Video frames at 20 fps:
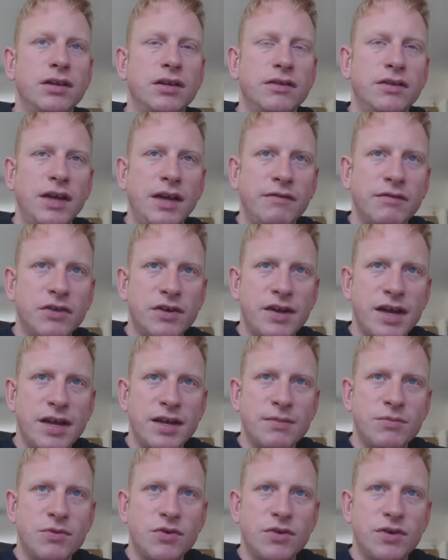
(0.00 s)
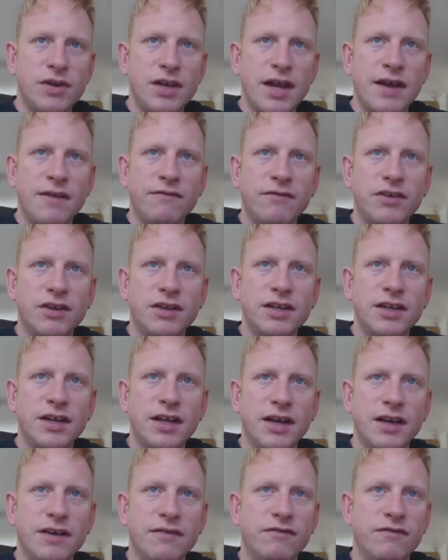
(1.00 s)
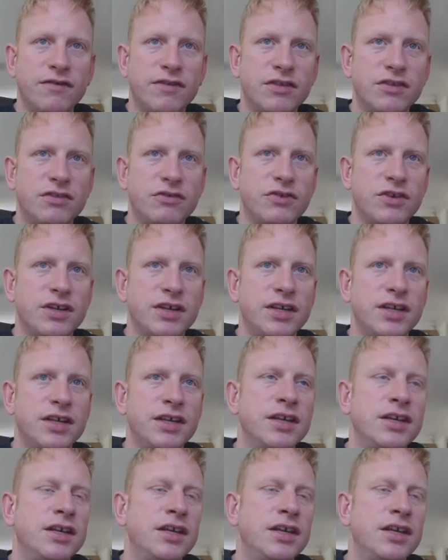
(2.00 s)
I haven't got any more left. I did have 3,